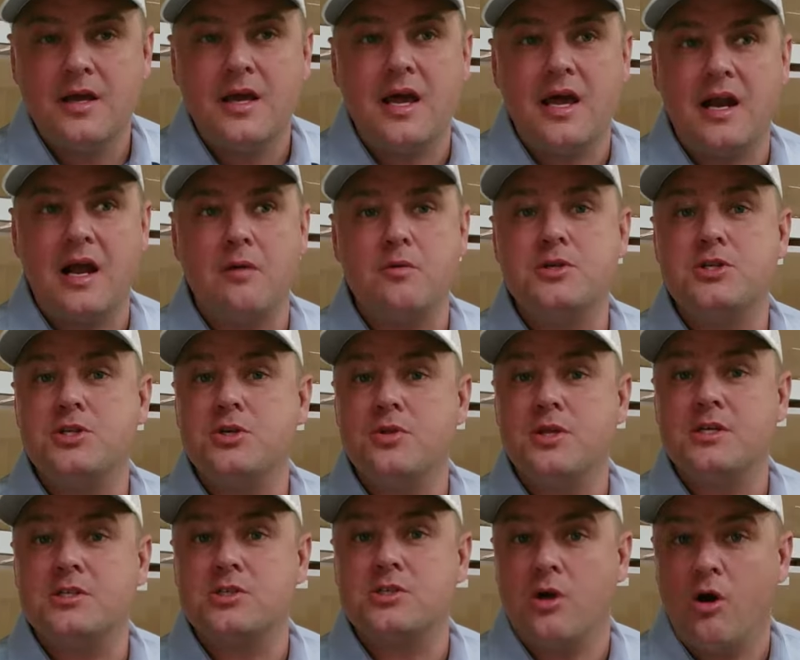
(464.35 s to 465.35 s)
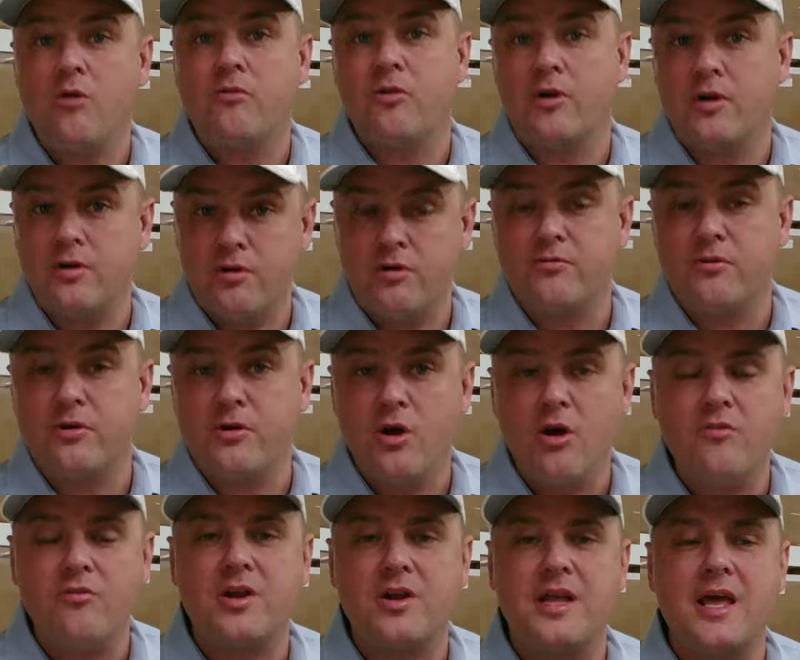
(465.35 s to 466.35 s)
And I would do this over and over and
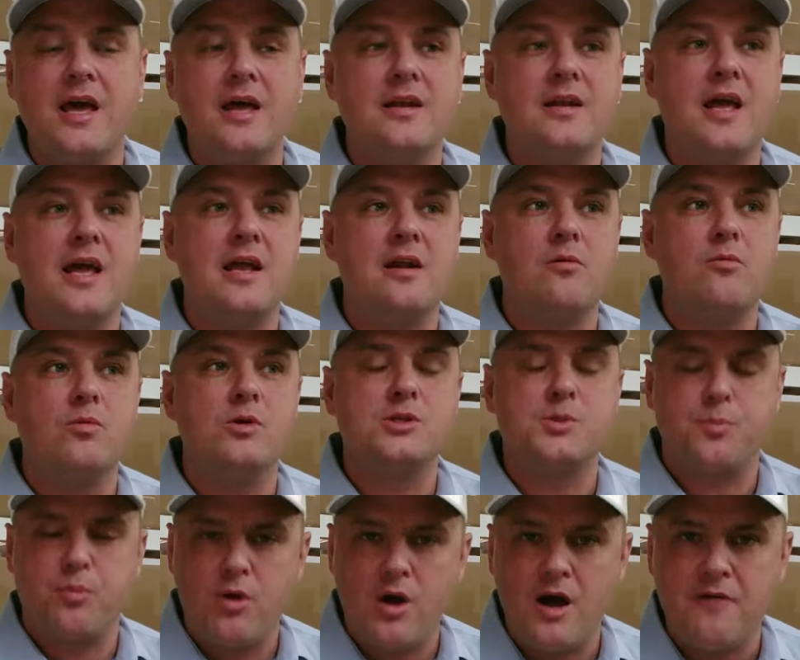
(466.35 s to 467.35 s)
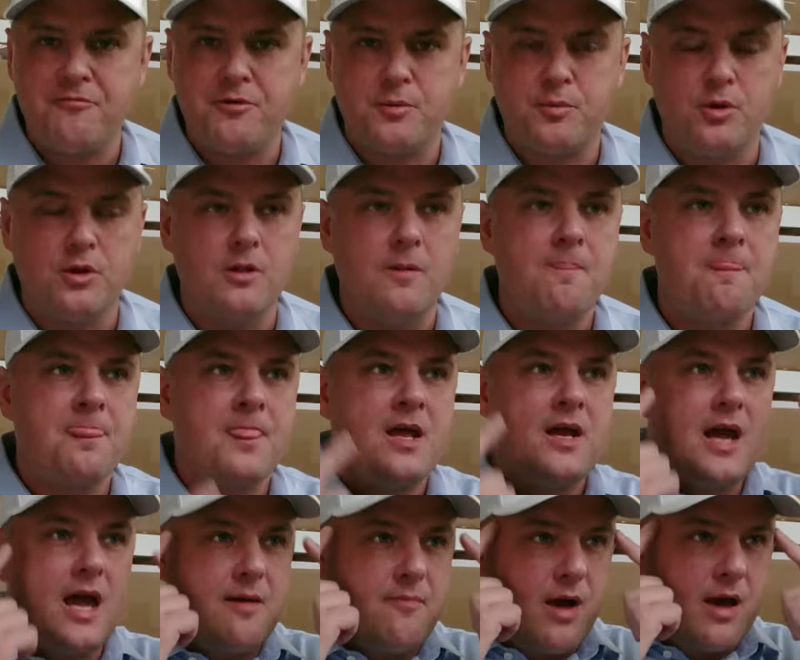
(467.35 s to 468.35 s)
over again, and it was profitable.
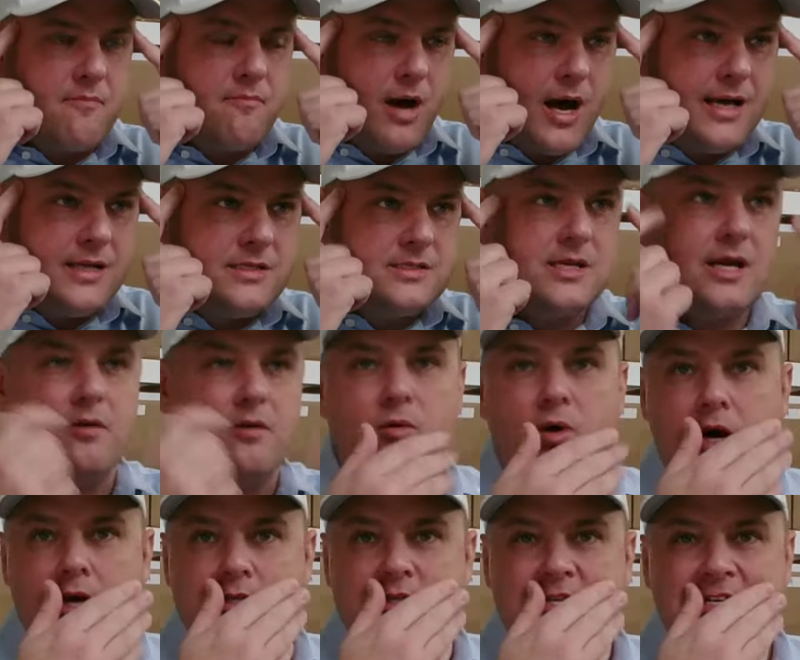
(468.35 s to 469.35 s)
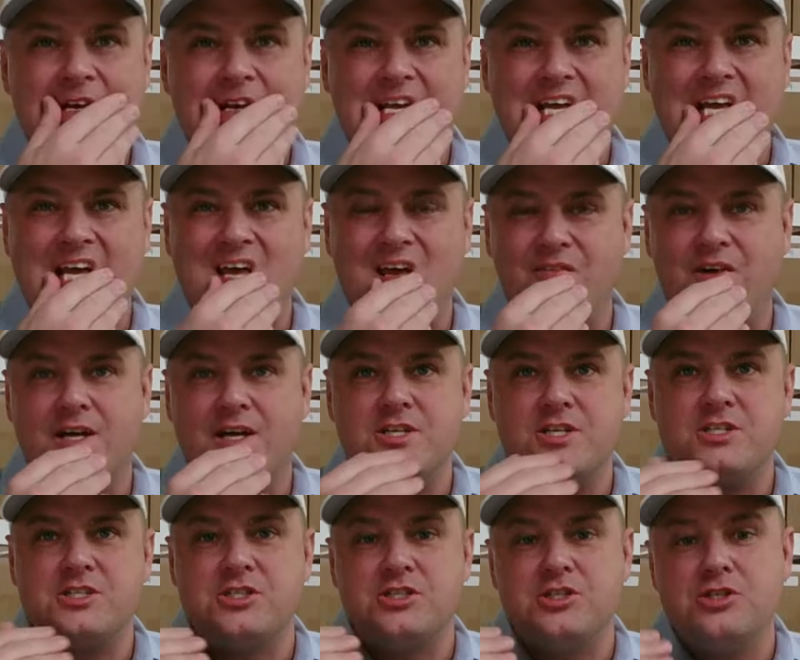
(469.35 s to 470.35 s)
And my mindset was, if I
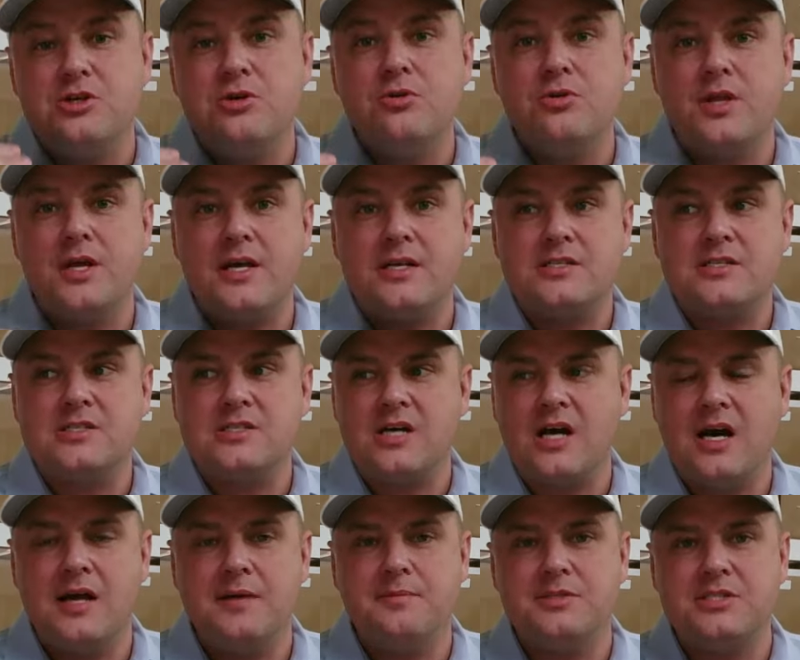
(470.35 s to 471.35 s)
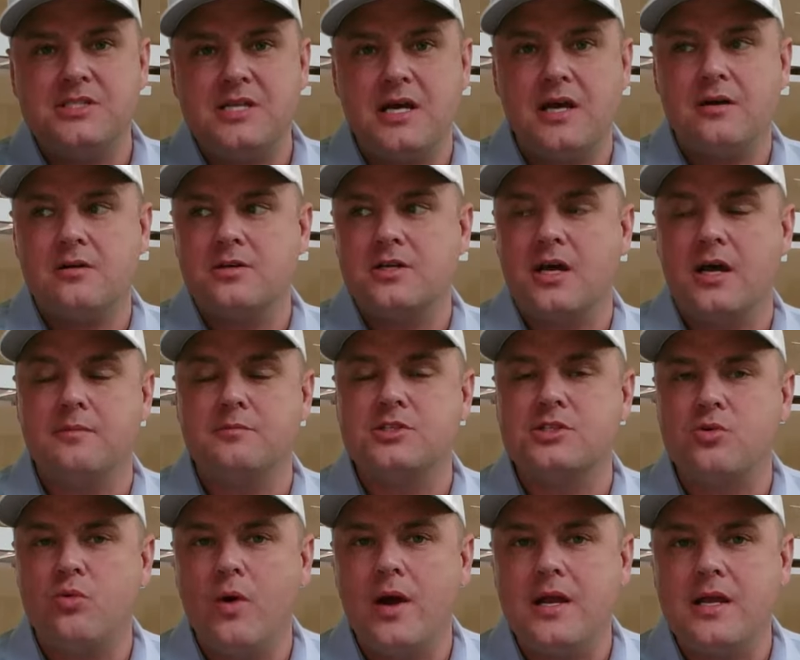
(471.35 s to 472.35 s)
just do this times 10 or times
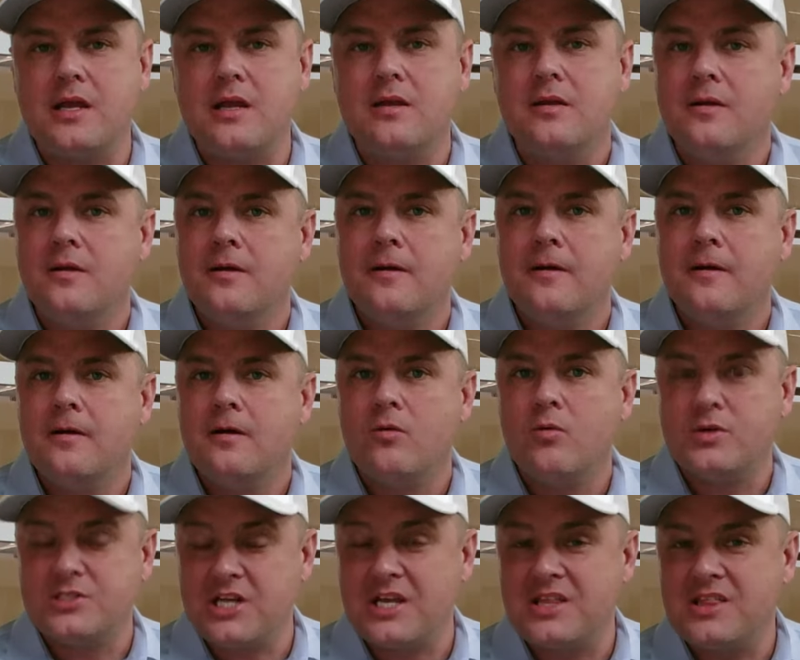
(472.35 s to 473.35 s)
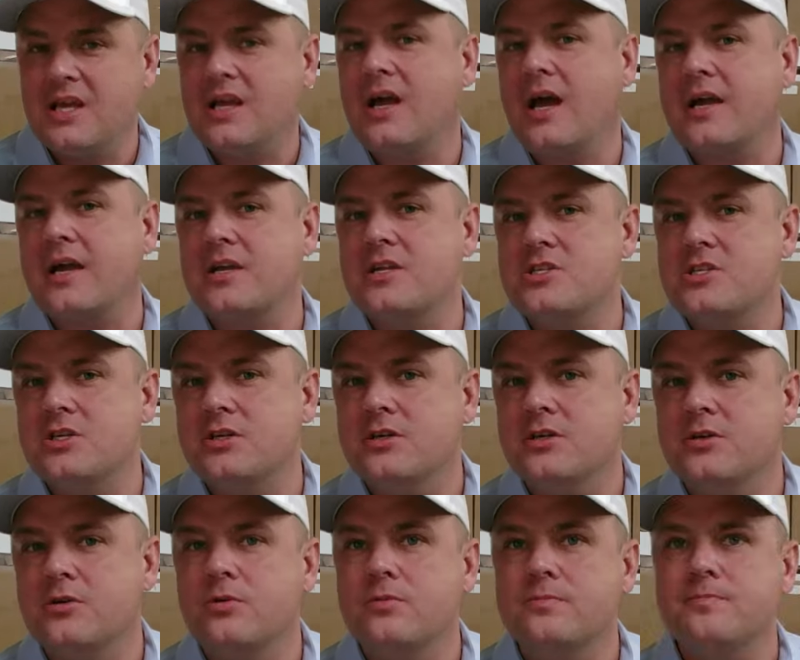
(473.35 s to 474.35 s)
20, which I think I can
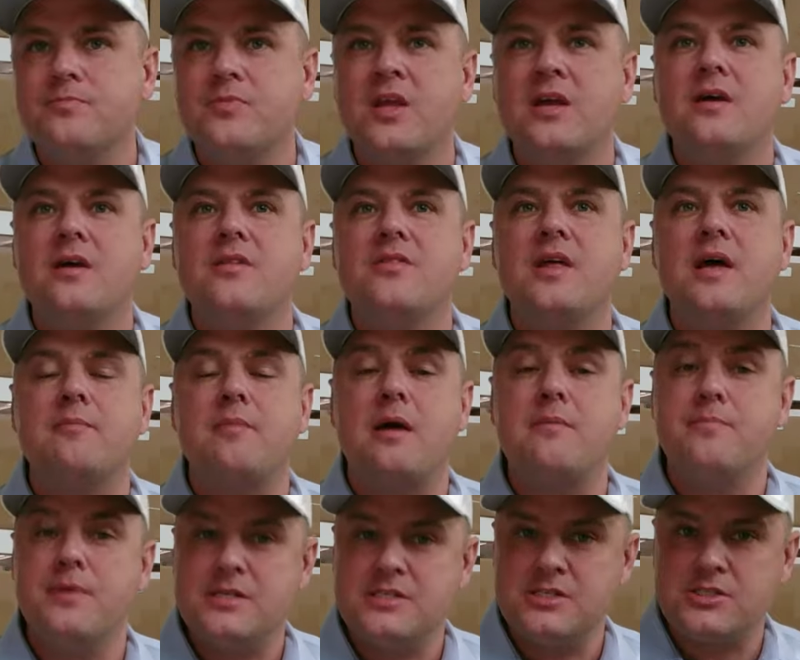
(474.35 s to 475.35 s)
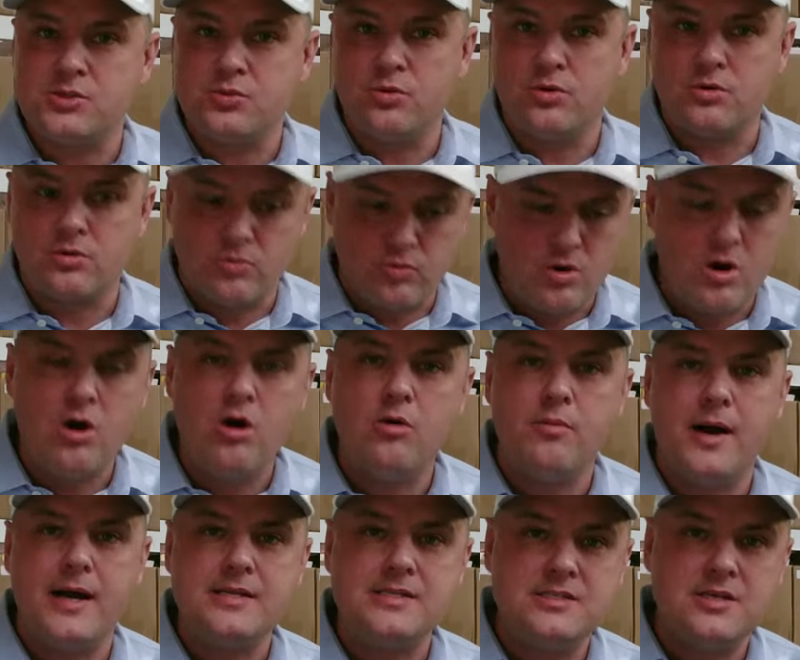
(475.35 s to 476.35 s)
do, then my business will grow
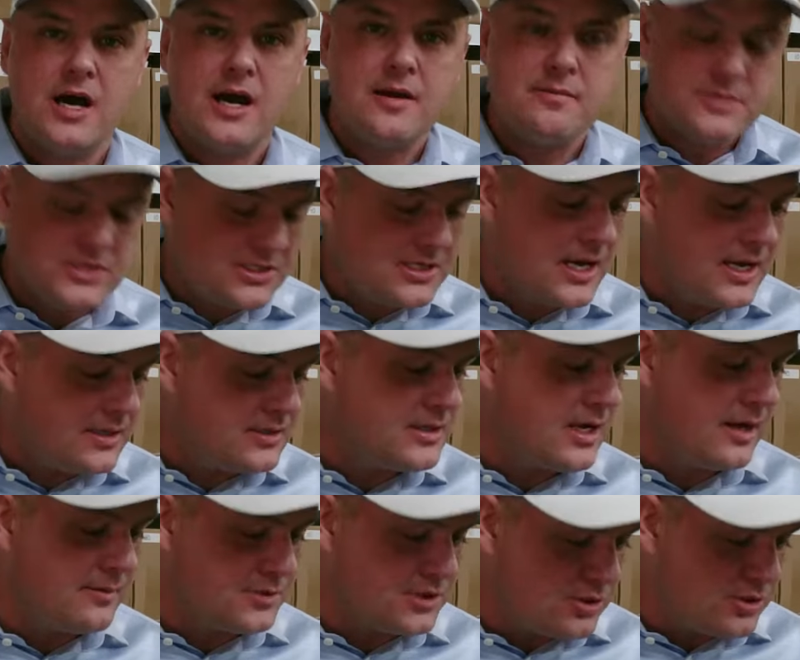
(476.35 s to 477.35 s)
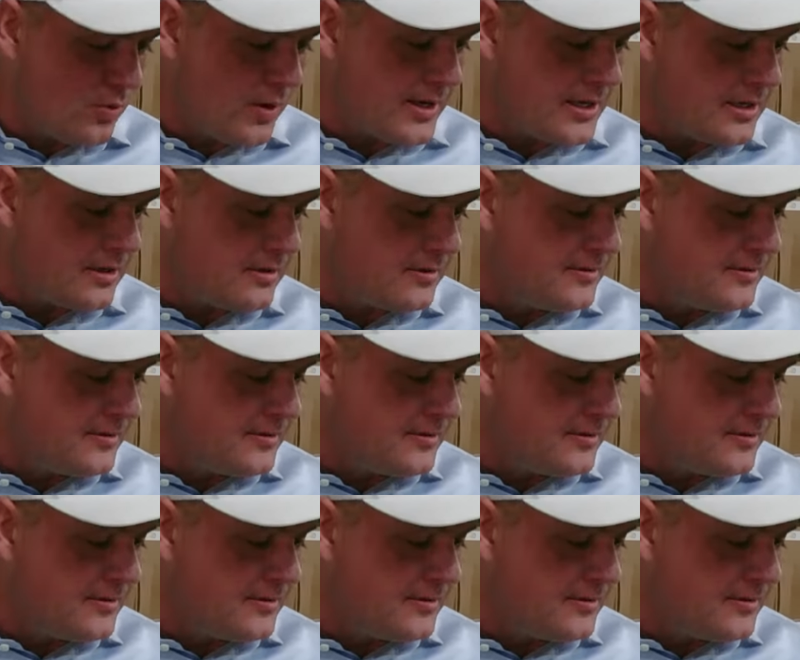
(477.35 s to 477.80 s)
by times 10, times 20.